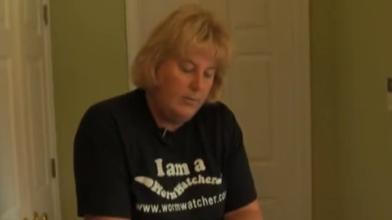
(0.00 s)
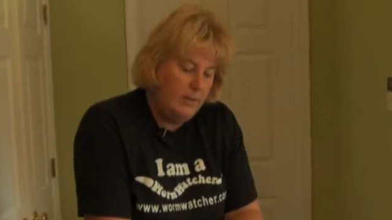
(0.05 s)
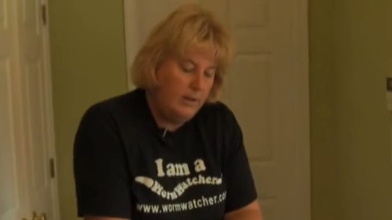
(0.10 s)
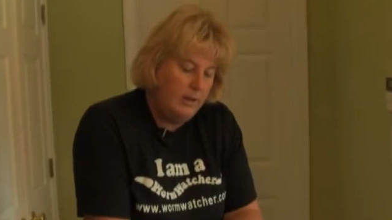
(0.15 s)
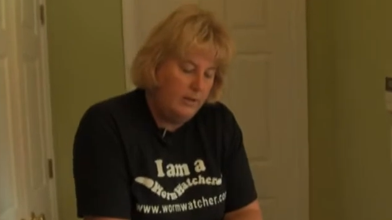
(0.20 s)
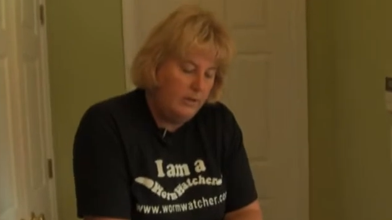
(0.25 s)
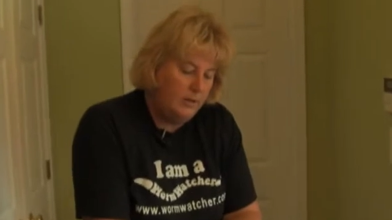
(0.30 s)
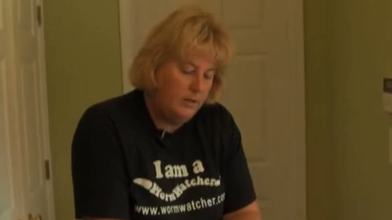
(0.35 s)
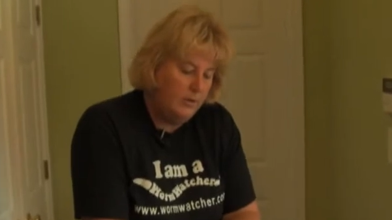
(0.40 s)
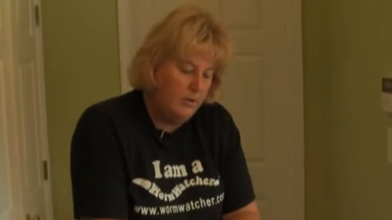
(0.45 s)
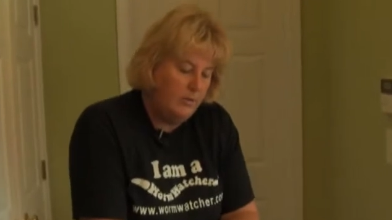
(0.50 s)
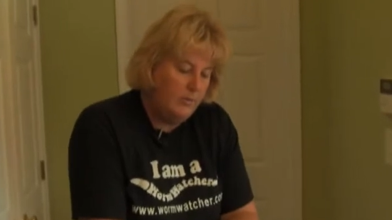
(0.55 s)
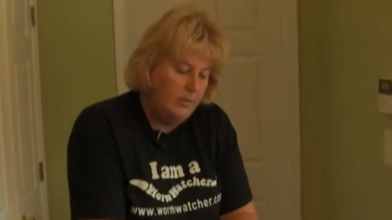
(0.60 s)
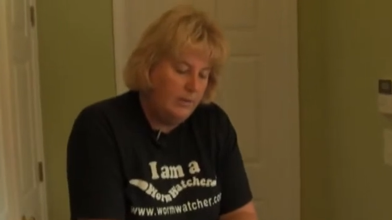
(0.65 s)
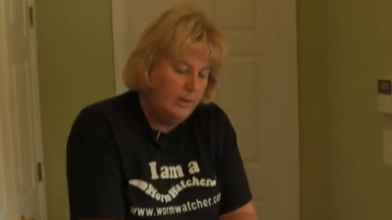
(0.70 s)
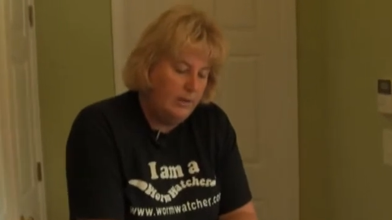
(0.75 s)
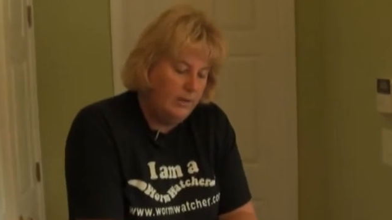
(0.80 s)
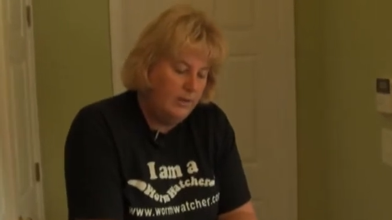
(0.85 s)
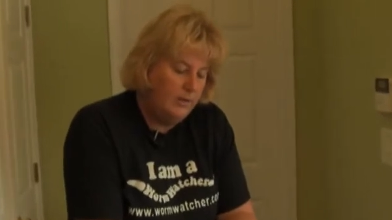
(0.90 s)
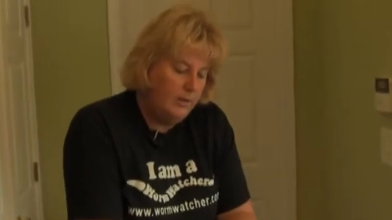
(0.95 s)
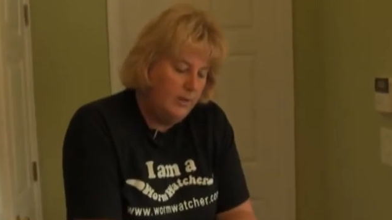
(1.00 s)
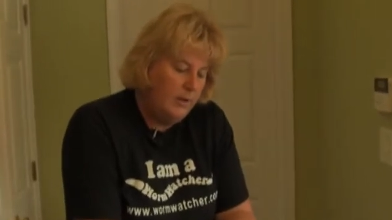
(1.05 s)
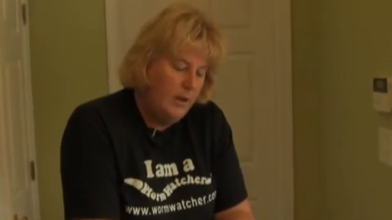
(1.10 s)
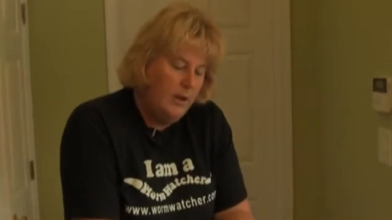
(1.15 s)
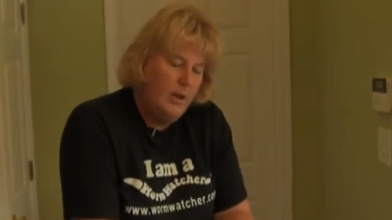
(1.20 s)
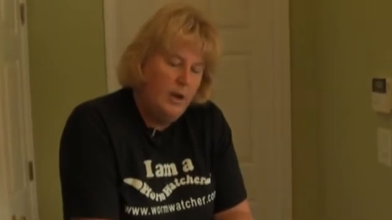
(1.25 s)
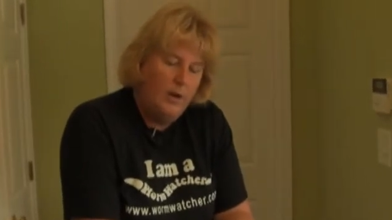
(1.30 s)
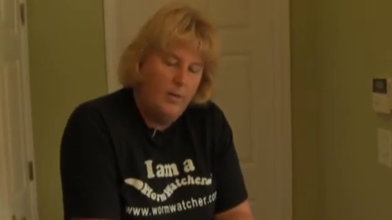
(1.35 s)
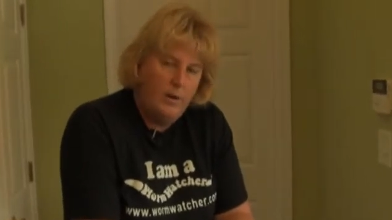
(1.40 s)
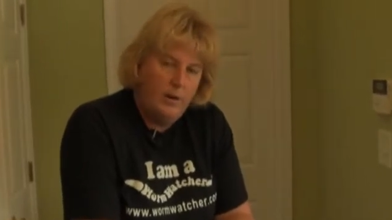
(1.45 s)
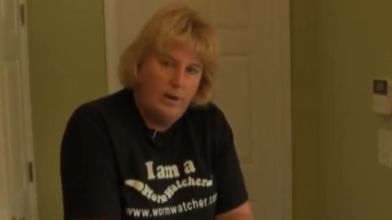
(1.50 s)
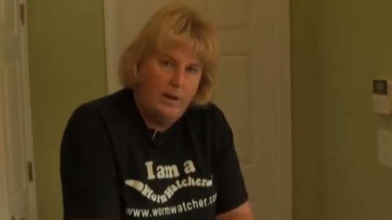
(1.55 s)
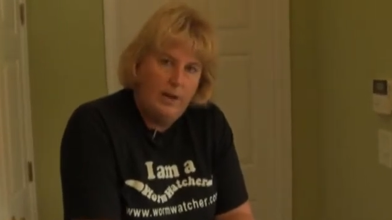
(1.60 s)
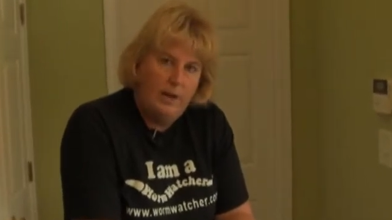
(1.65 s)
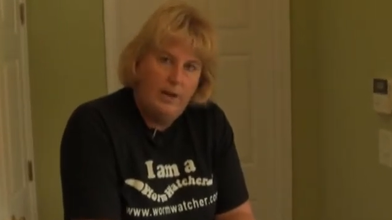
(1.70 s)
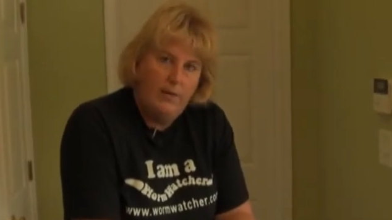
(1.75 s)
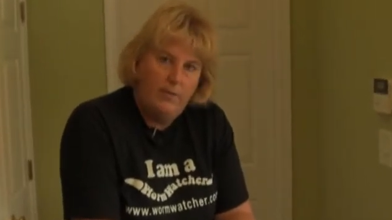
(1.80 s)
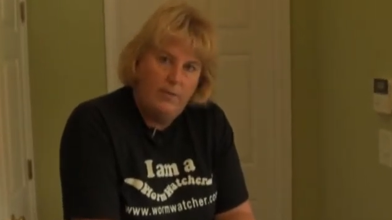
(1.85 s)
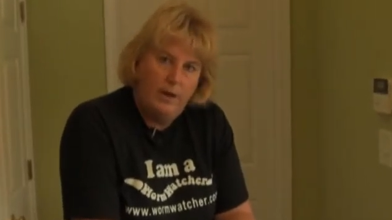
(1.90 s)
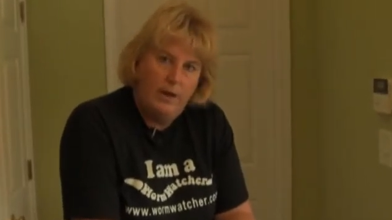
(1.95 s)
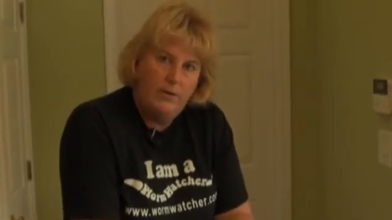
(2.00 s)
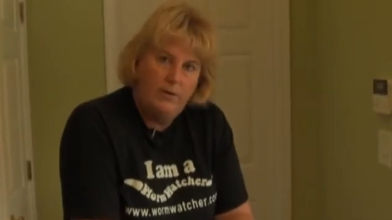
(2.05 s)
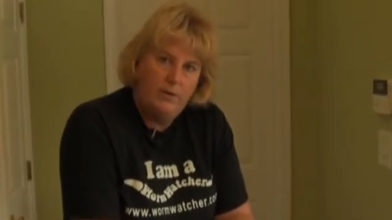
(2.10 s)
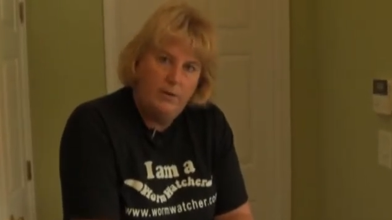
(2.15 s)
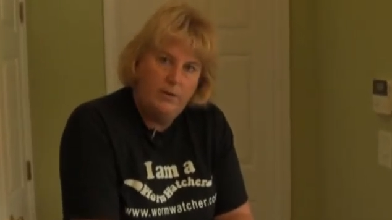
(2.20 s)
in certain bins around 85